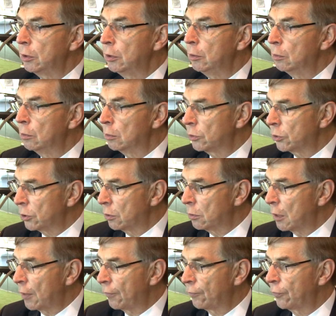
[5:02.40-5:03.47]
you also
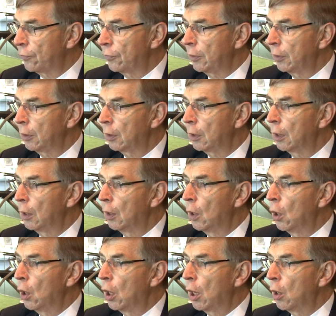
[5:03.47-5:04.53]
have to think
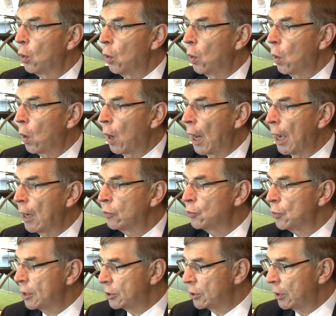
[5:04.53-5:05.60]
how
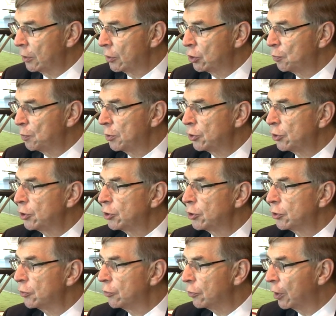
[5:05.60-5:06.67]
do I take this business
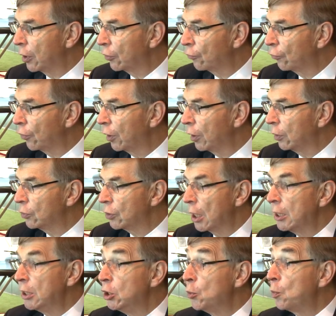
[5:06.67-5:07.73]
to the next phase?
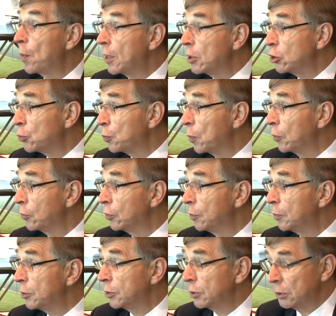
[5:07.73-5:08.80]
And That's it right. depends upon the
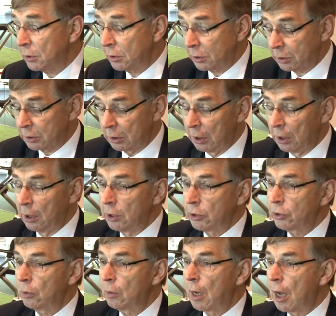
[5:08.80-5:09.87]
business. Mm-hmm.
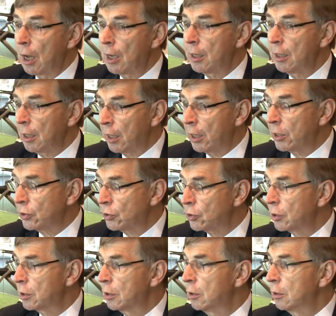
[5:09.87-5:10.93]
So I
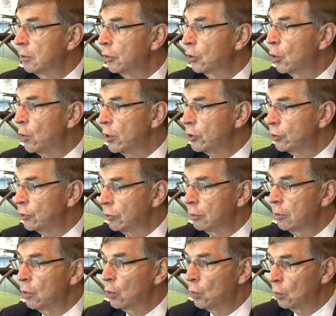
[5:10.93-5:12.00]
ask the question
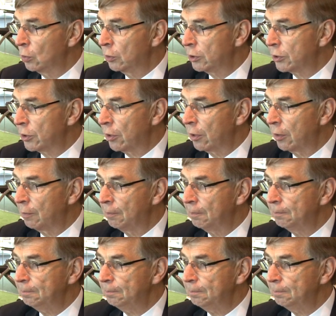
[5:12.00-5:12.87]
all the time